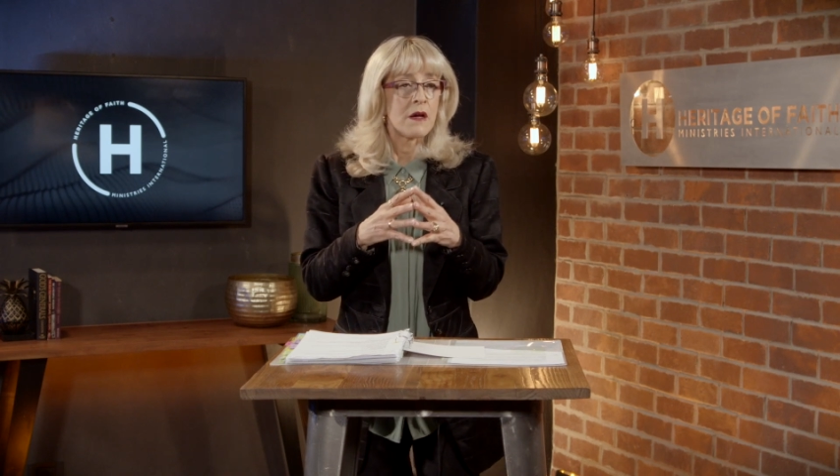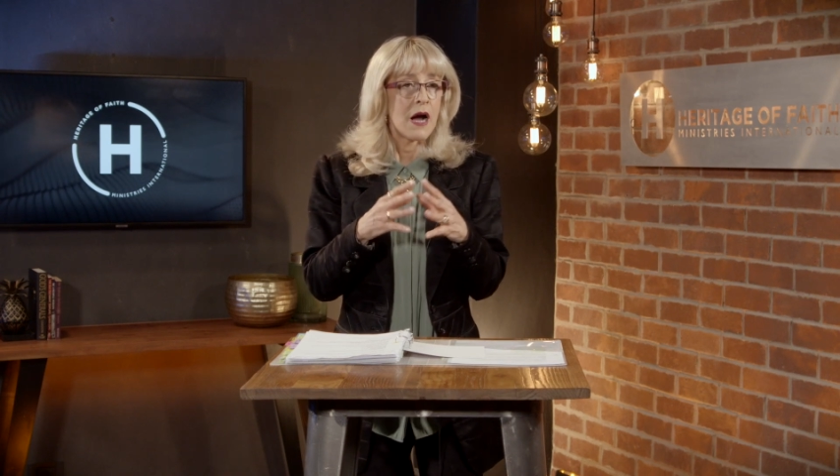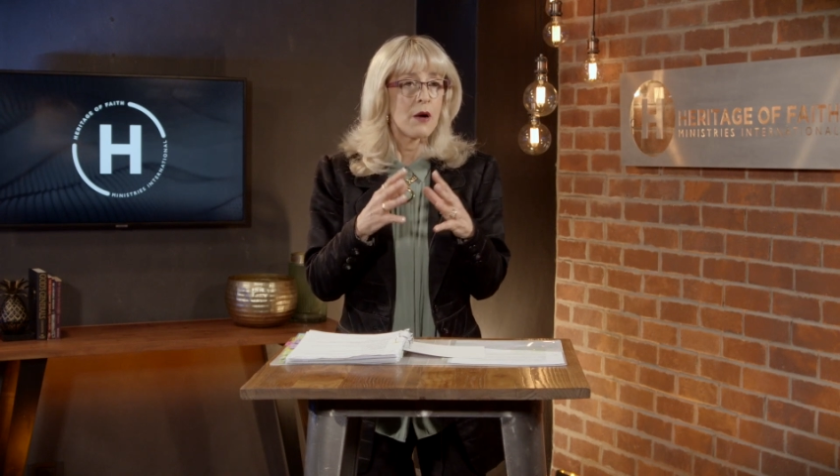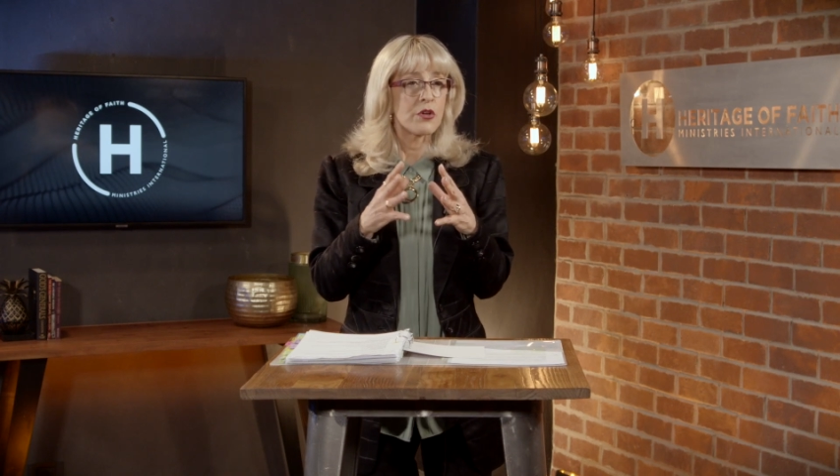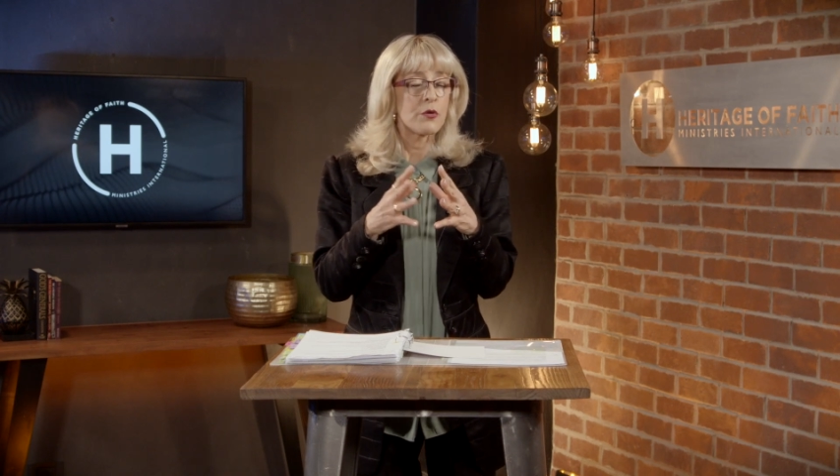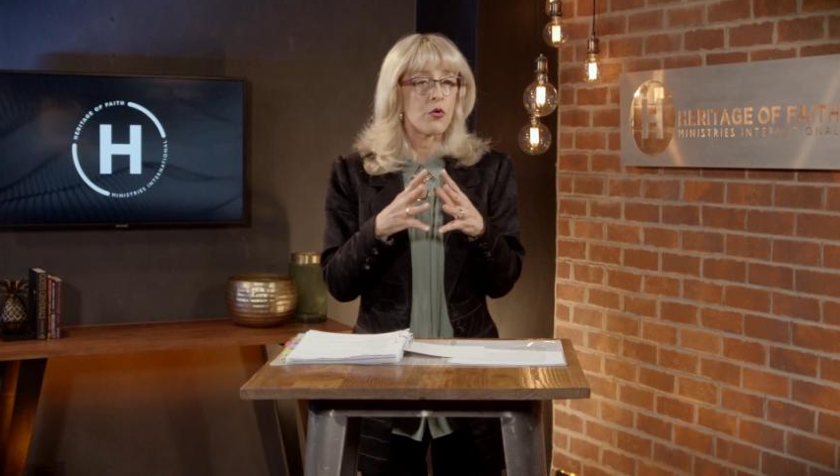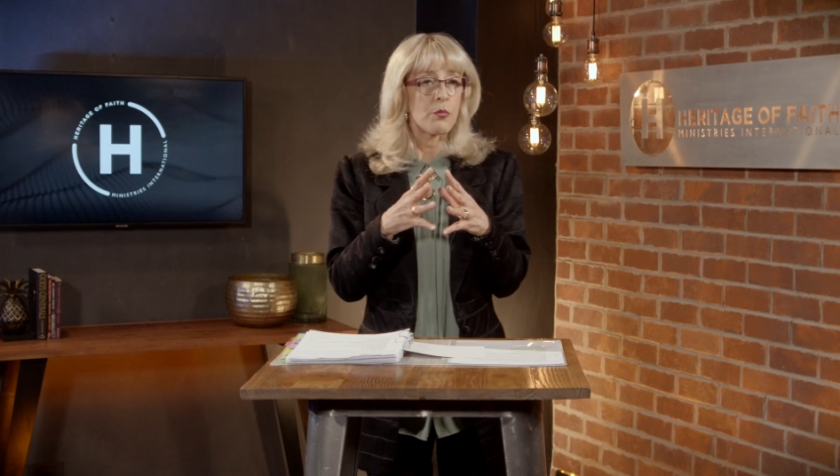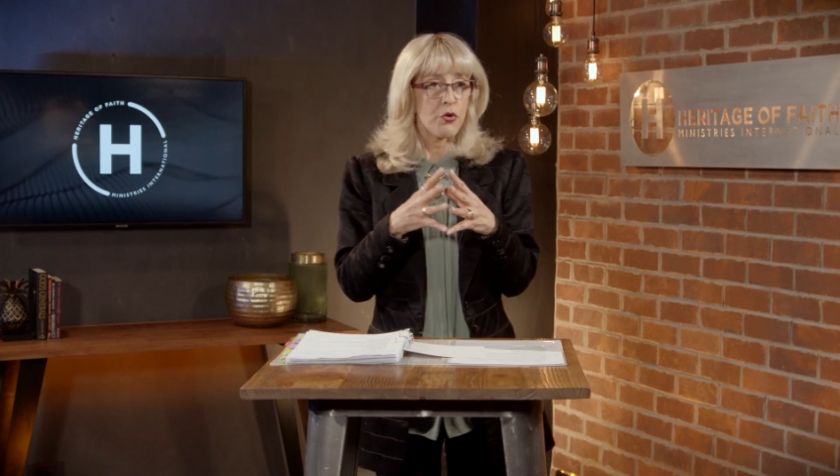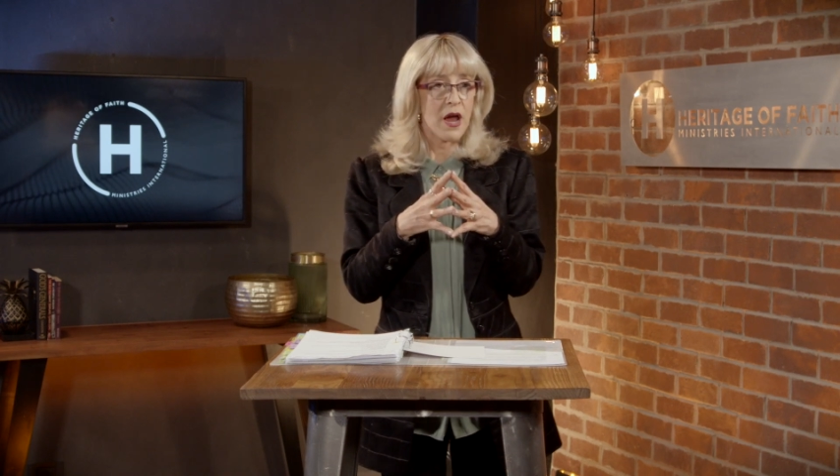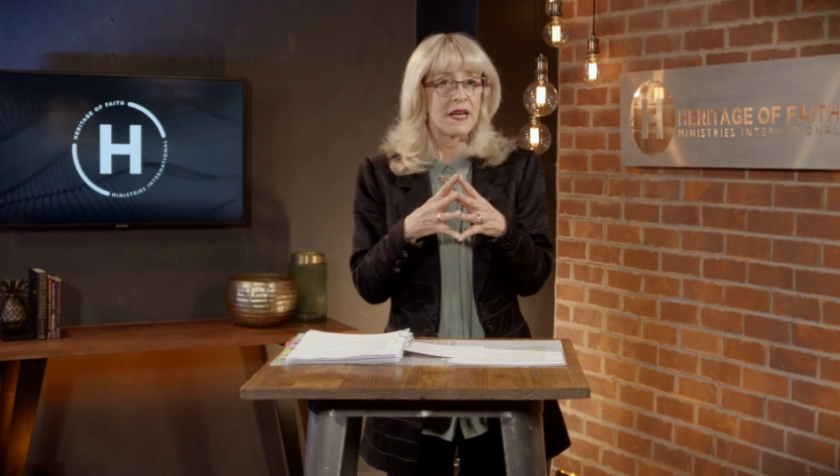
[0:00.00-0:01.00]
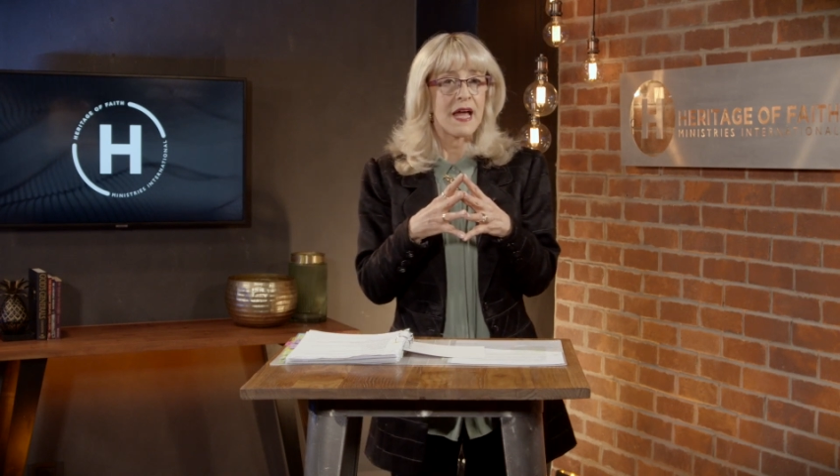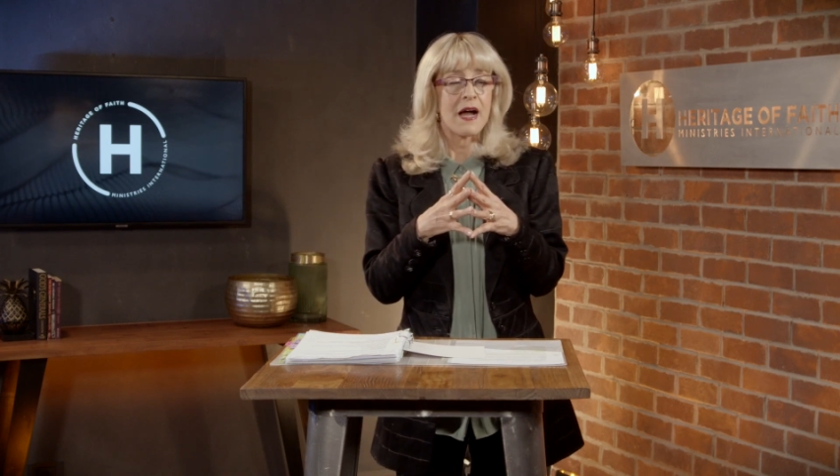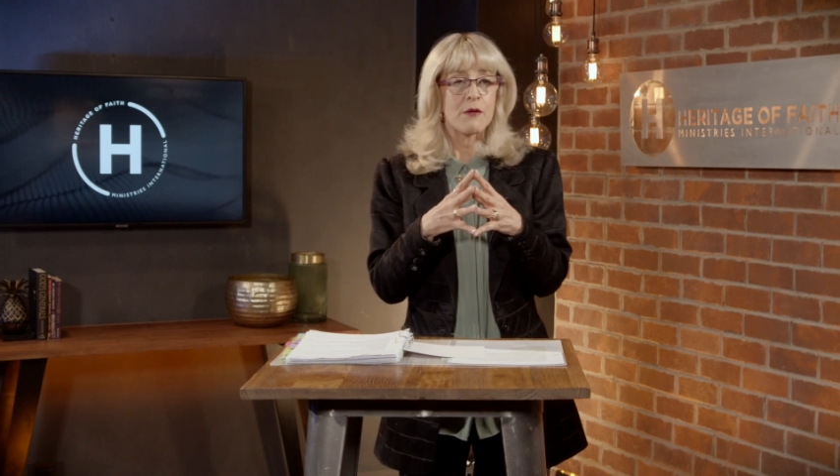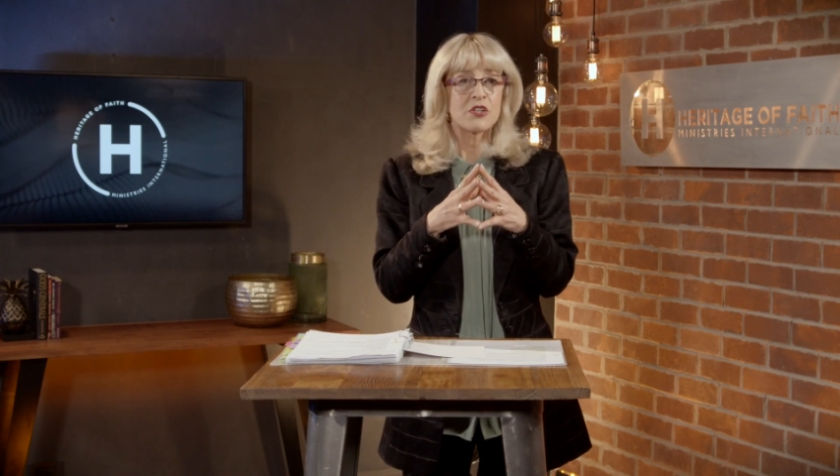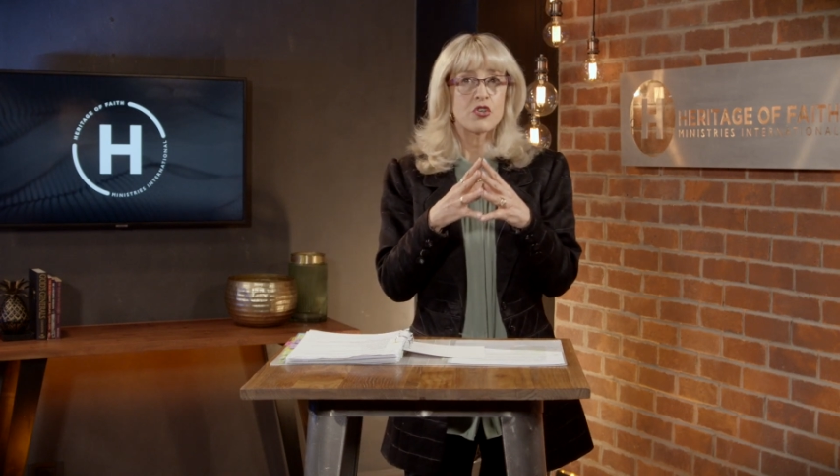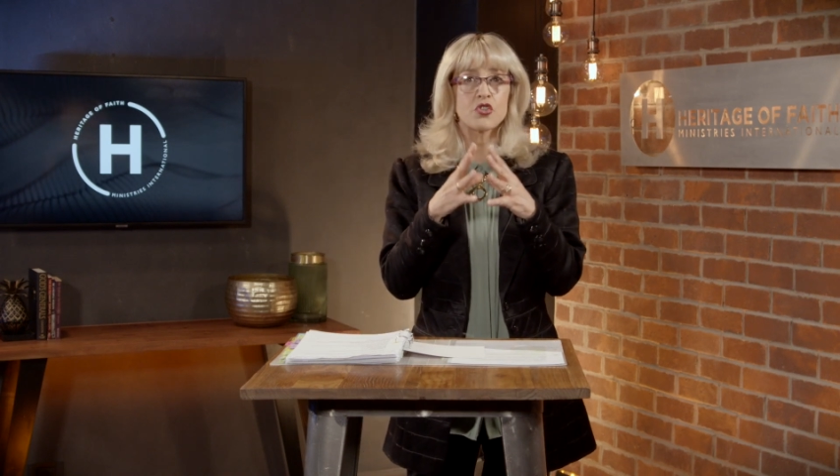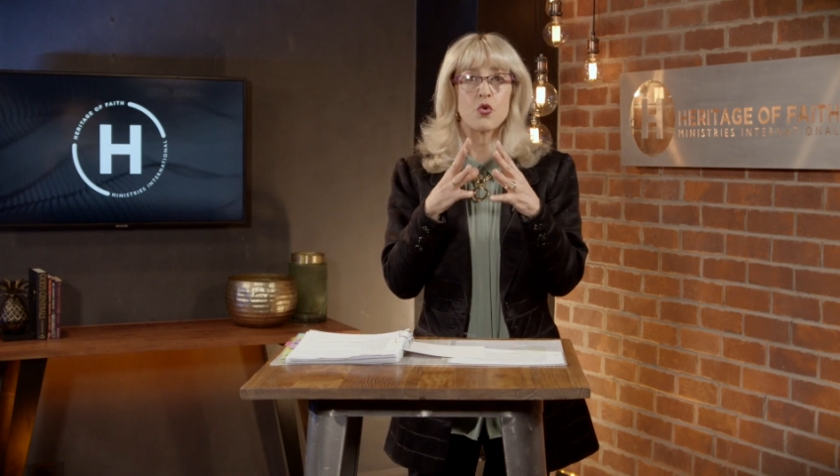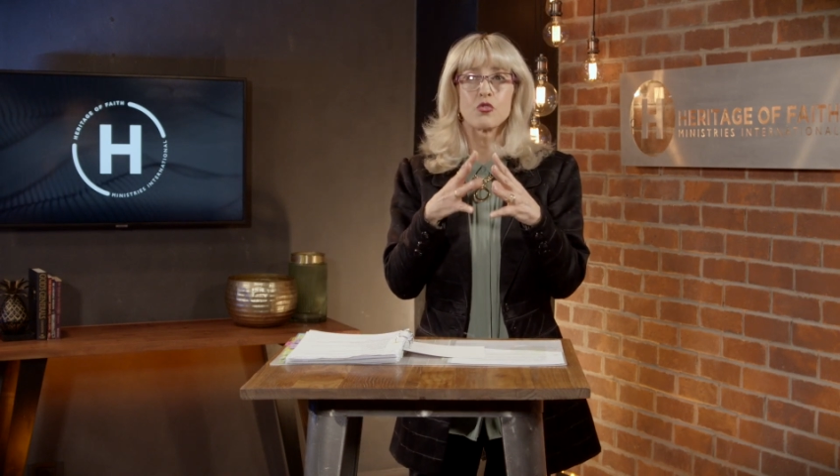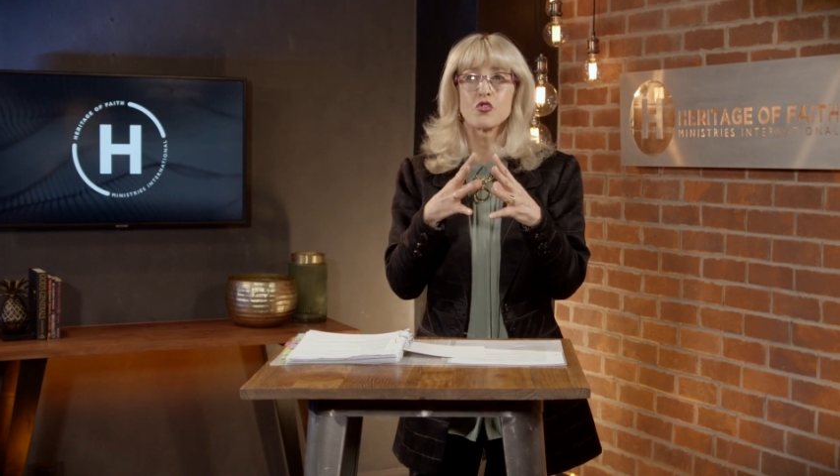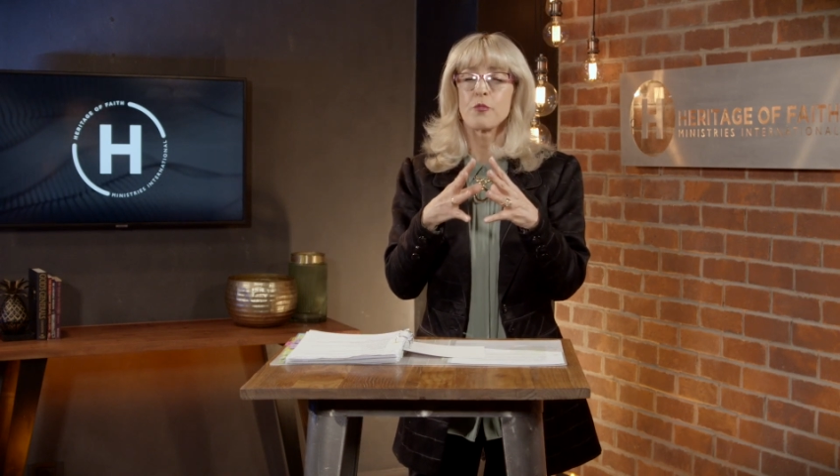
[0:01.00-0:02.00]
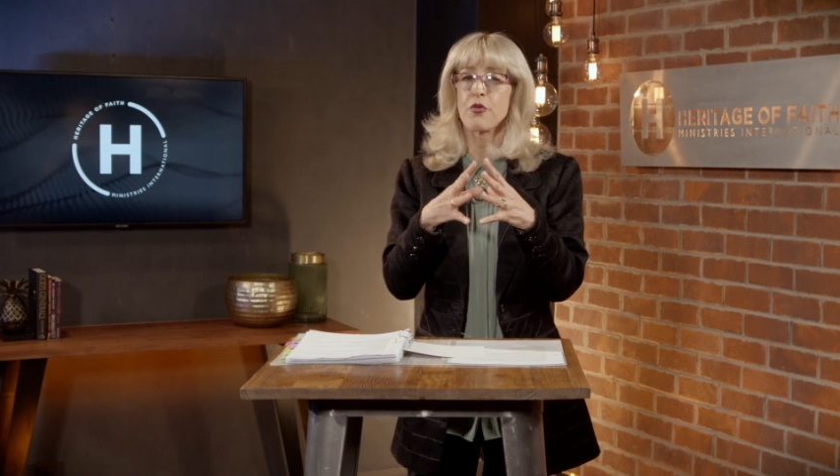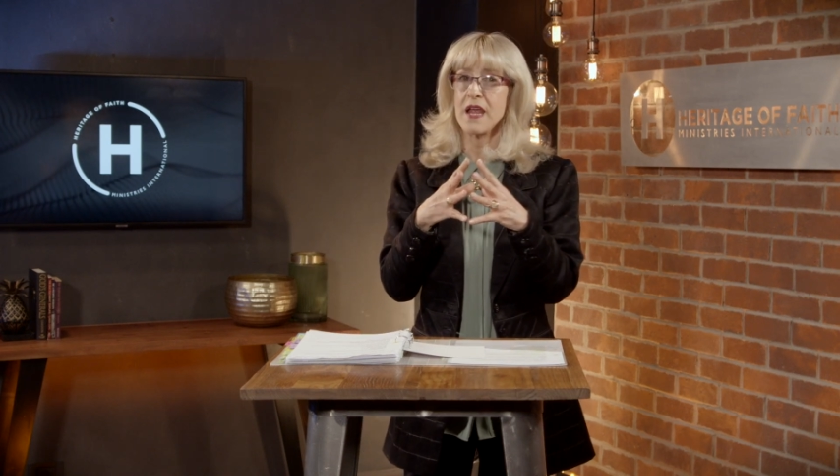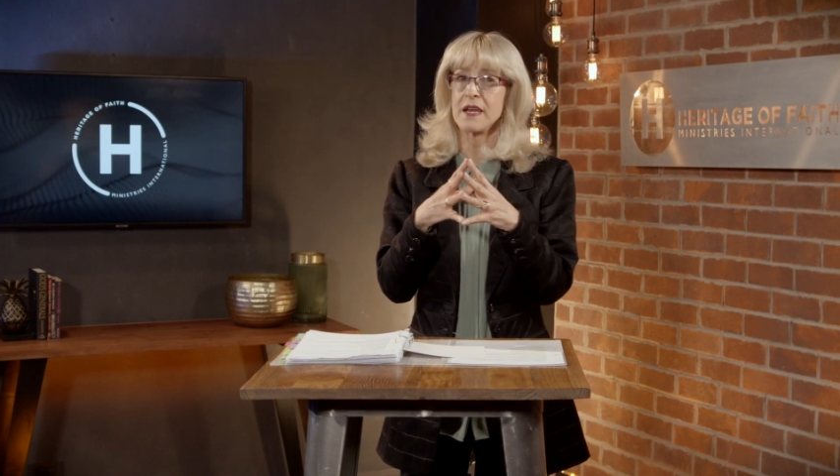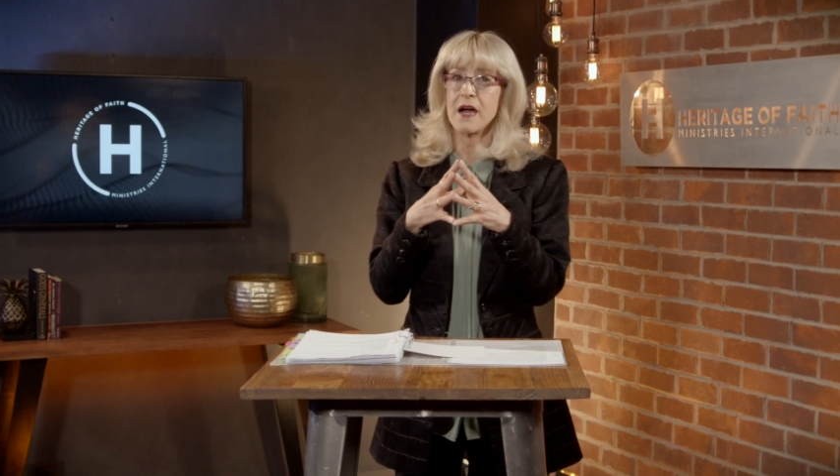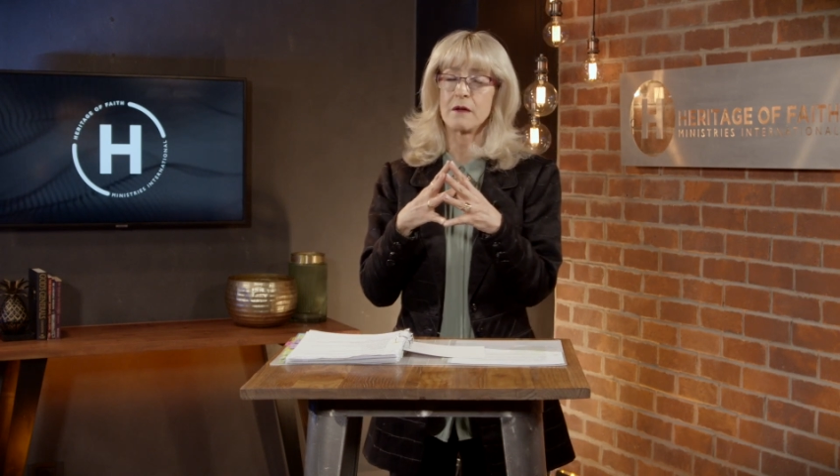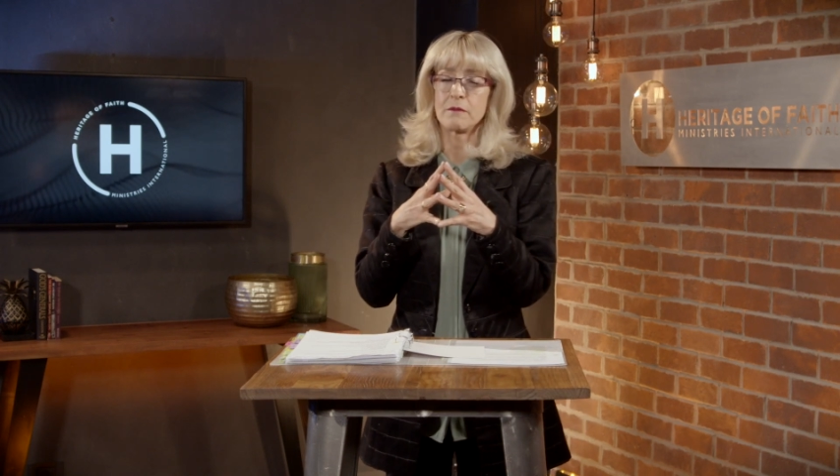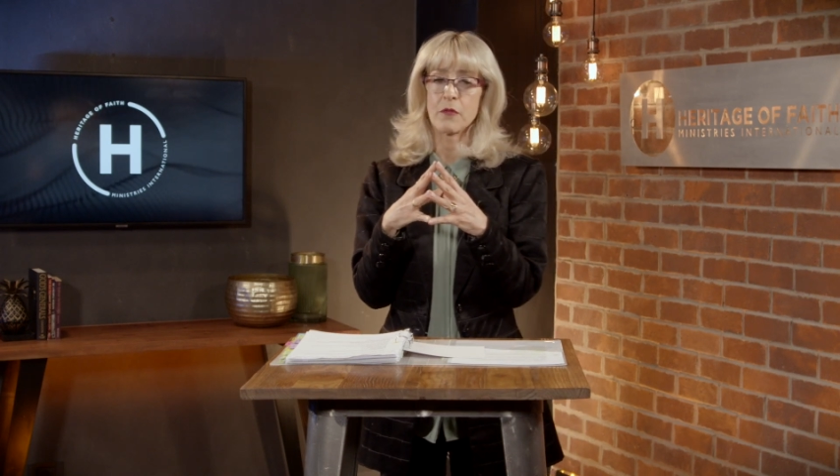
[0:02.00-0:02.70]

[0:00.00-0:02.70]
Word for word: I want to pray now. I want us all to pray now